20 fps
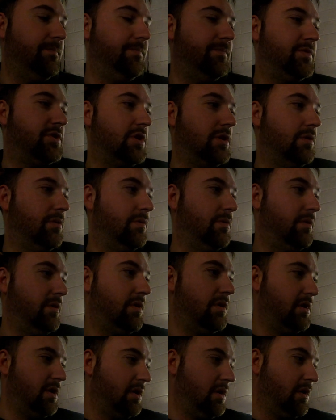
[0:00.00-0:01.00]
So
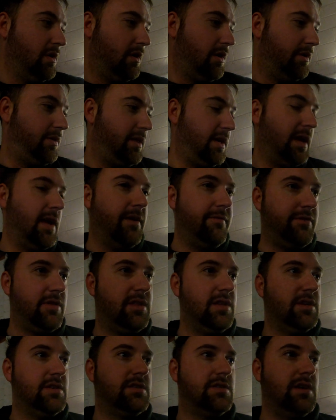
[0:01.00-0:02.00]
I think
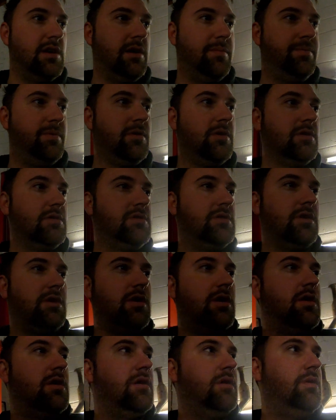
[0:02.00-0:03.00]
everything's set up and good to
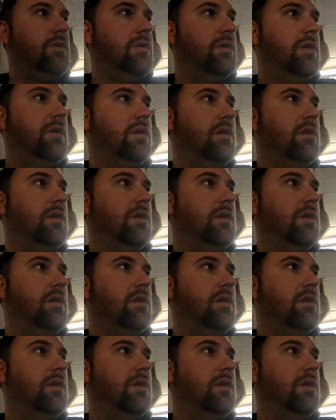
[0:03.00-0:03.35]
go.